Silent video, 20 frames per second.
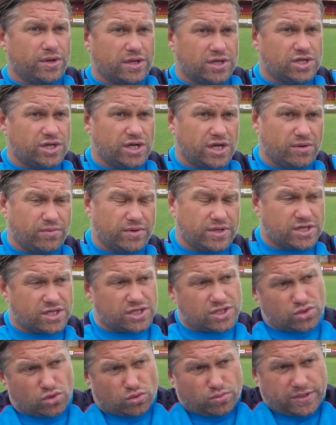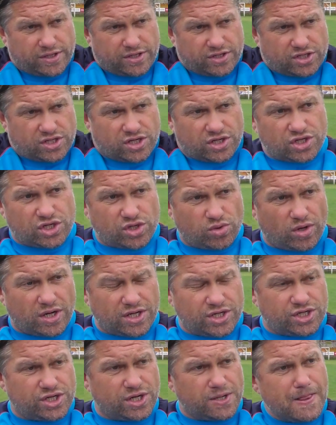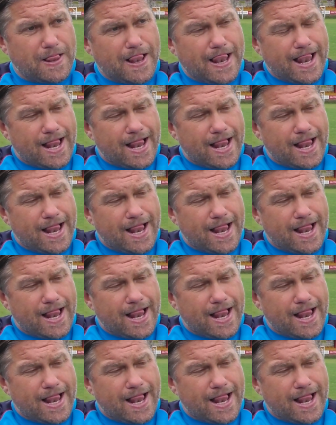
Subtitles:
this year, which is normally the situation.